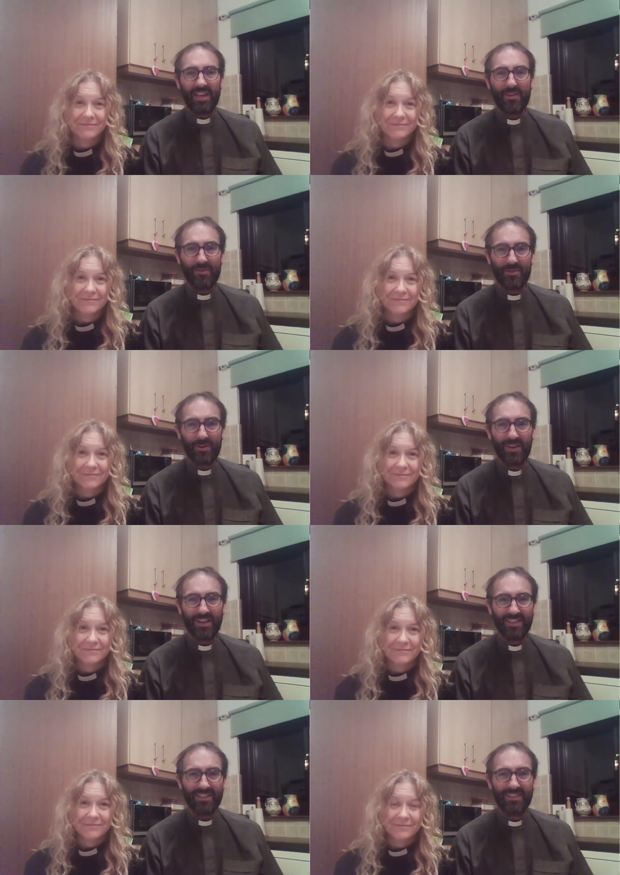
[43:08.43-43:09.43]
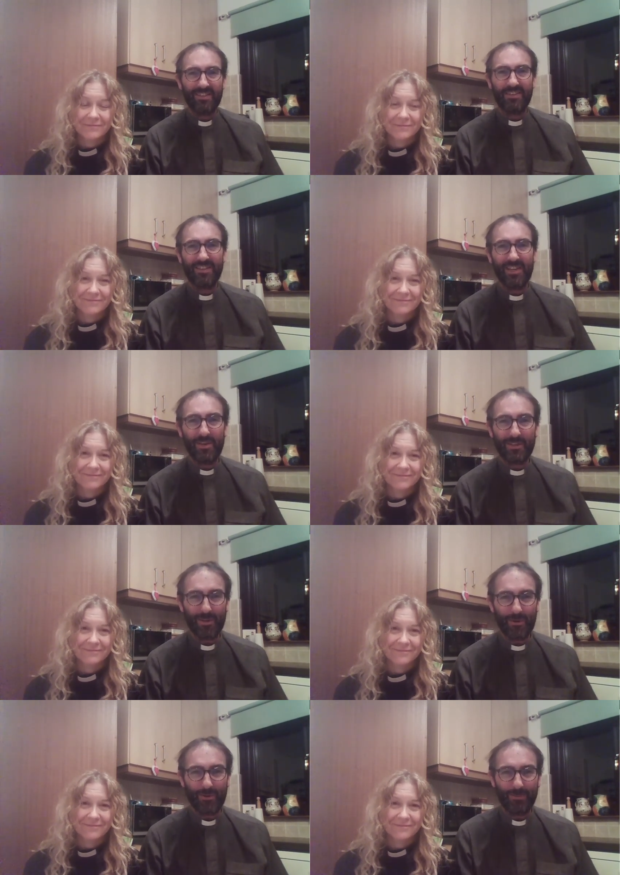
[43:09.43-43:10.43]
Speaker 1: Thank you for joining us. See you
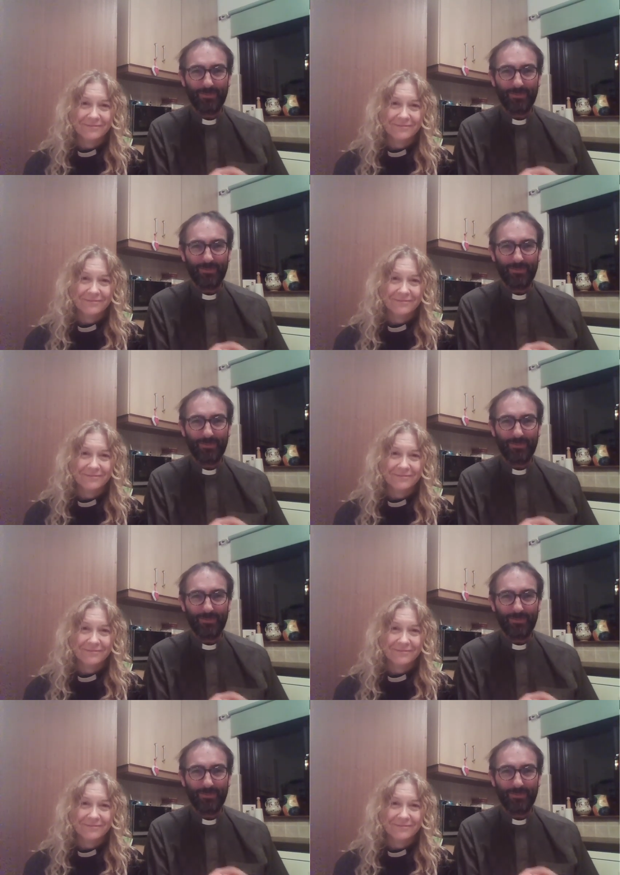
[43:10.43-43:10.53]
soon.